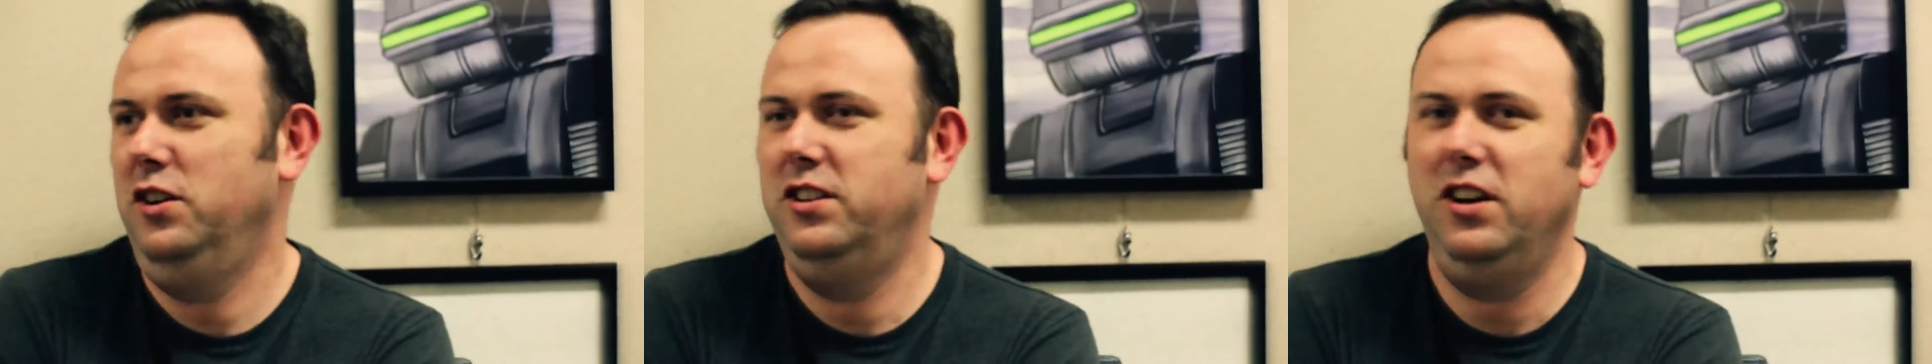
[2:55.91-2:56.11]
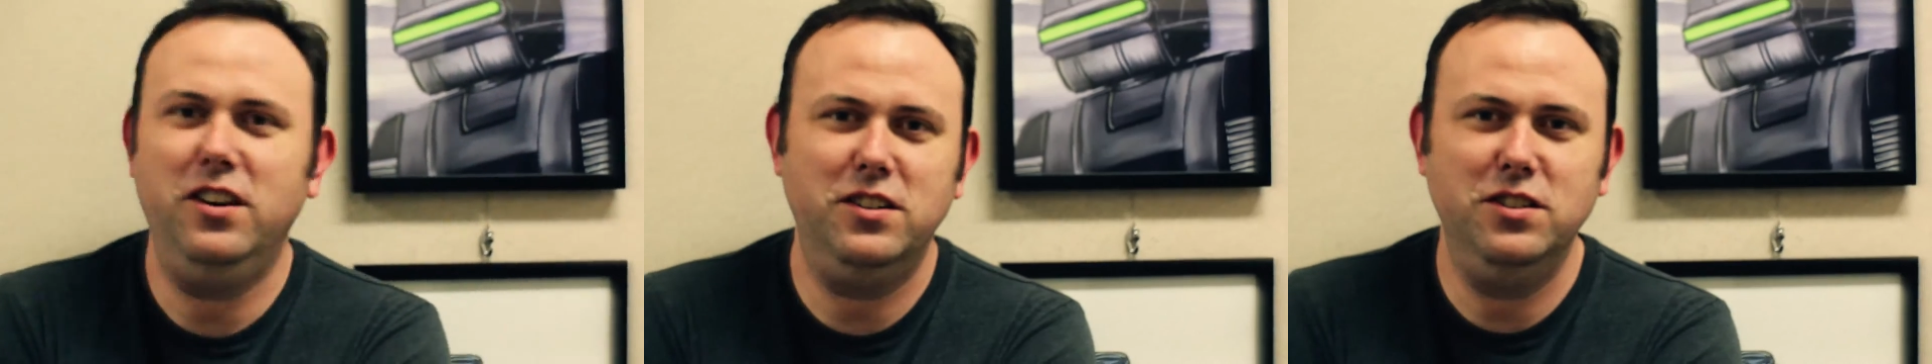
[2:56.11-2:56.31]

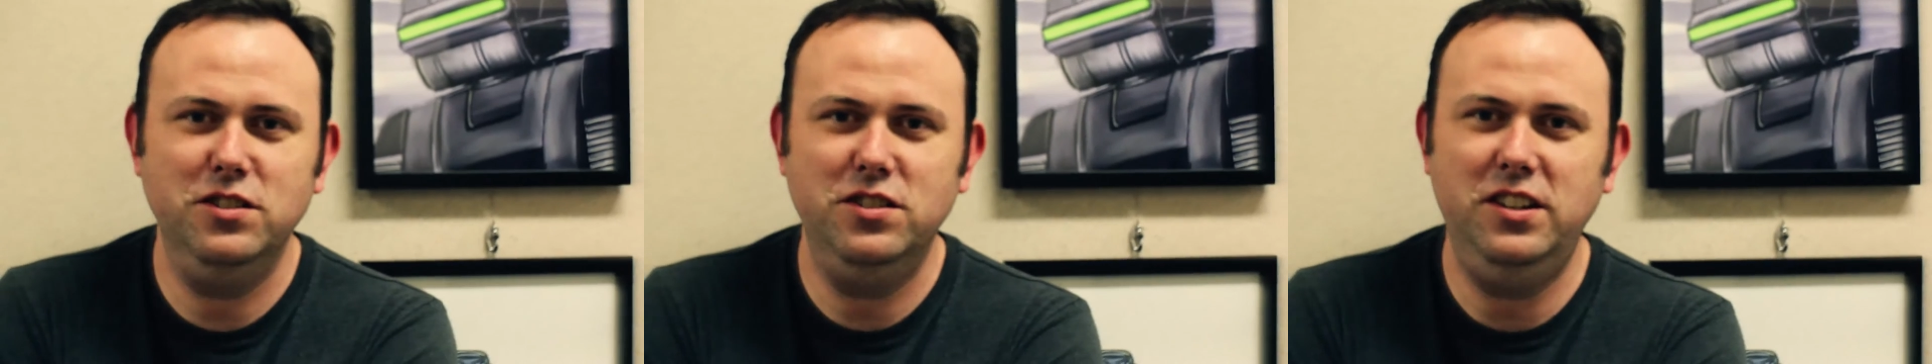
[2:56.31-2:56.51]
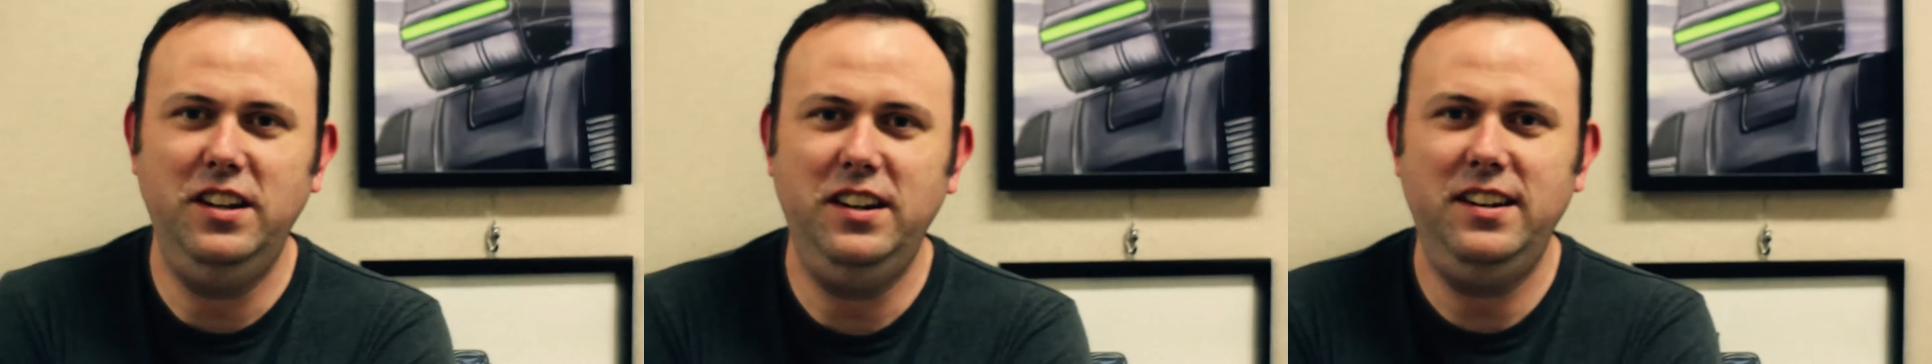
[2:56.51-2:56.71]
darker
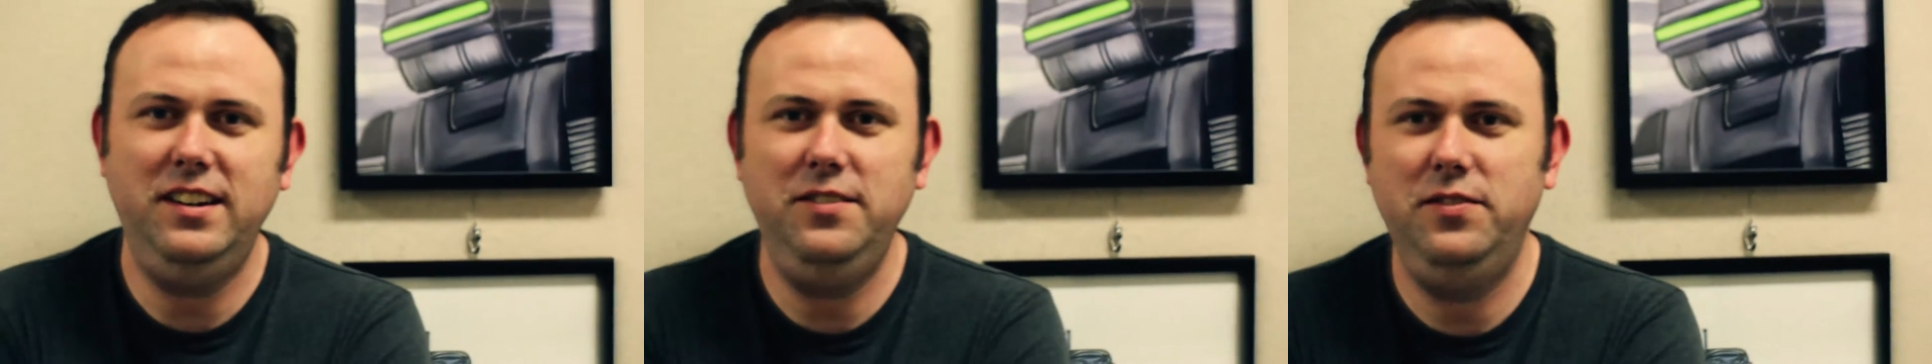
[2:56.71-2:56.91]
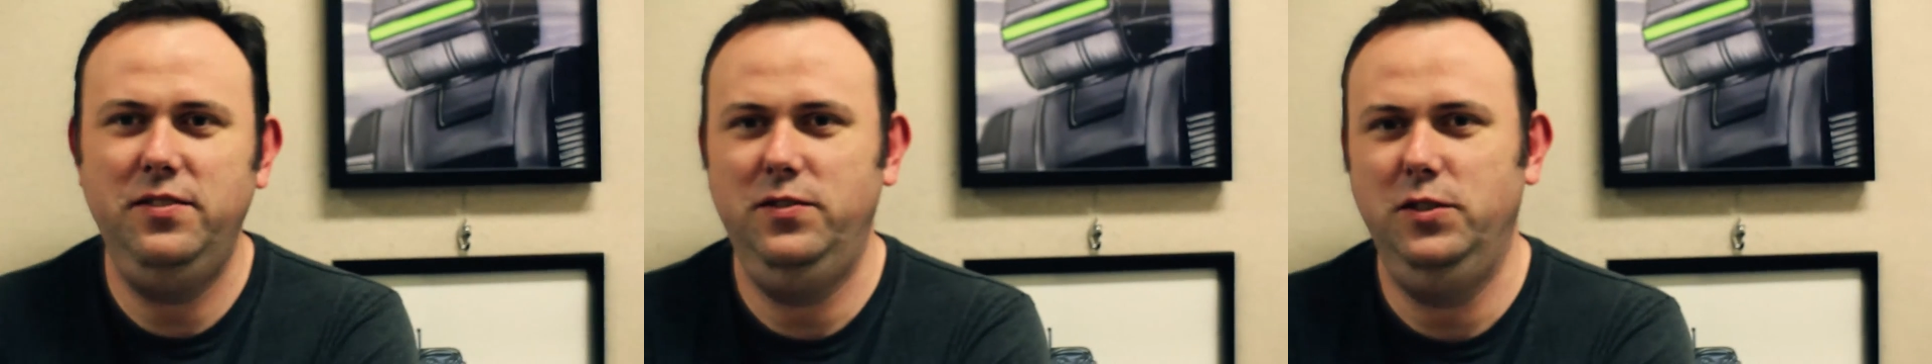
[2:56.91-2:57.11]

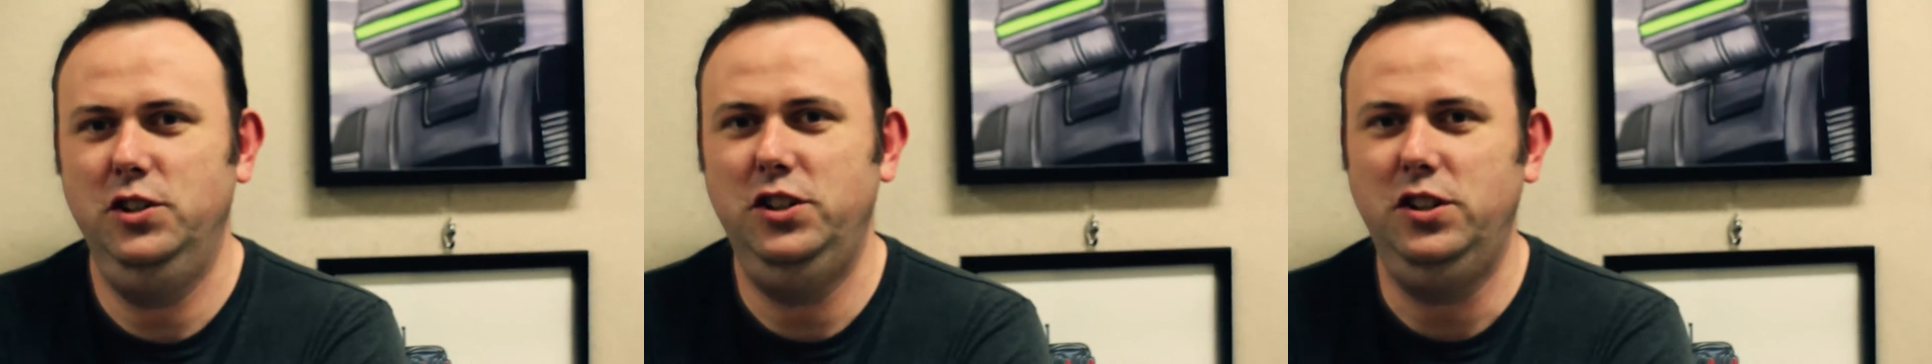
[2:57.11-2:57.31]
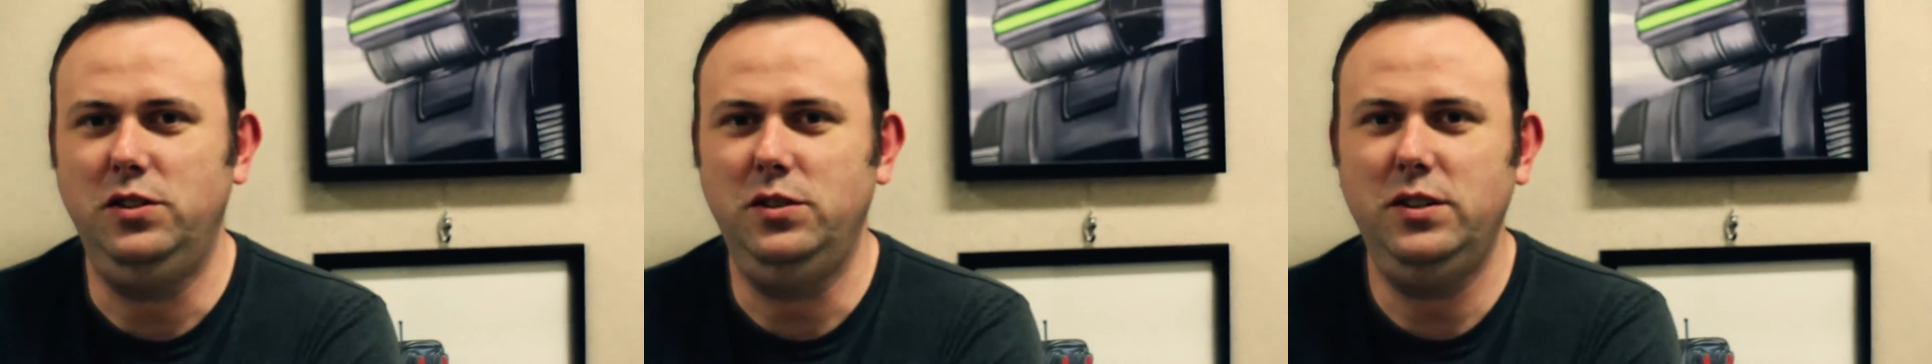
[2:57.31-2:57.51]
stuff for
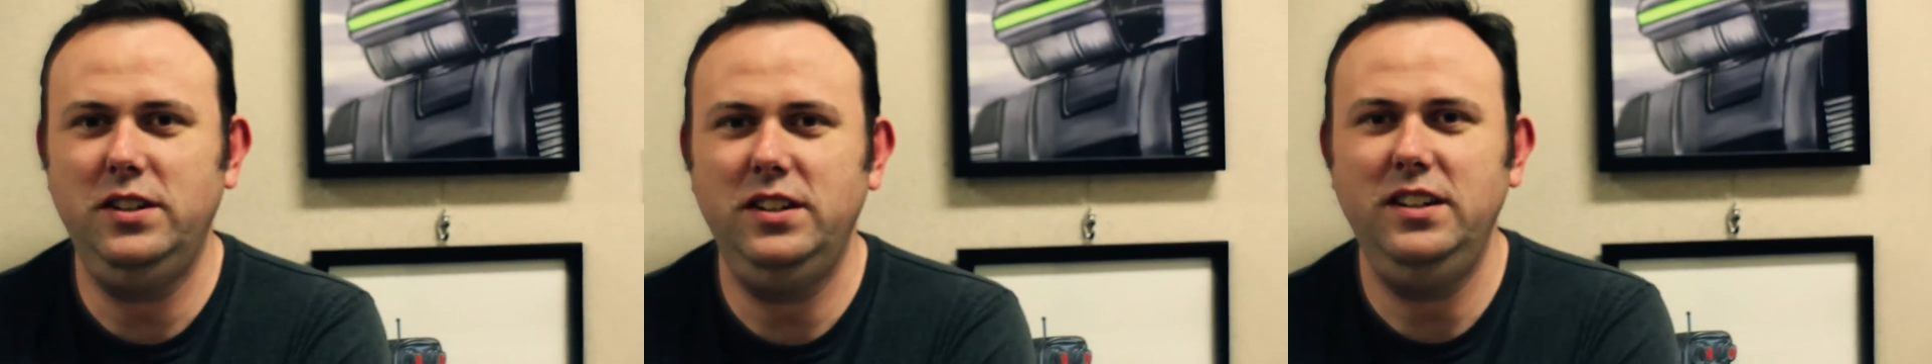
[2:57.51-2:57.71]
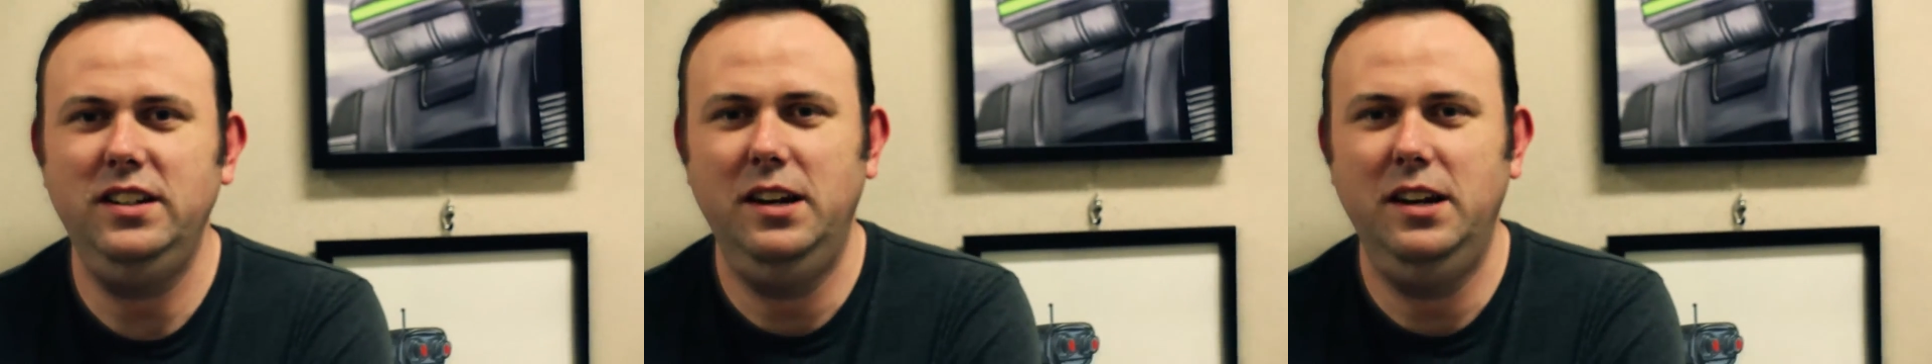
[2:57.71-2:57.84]
sure.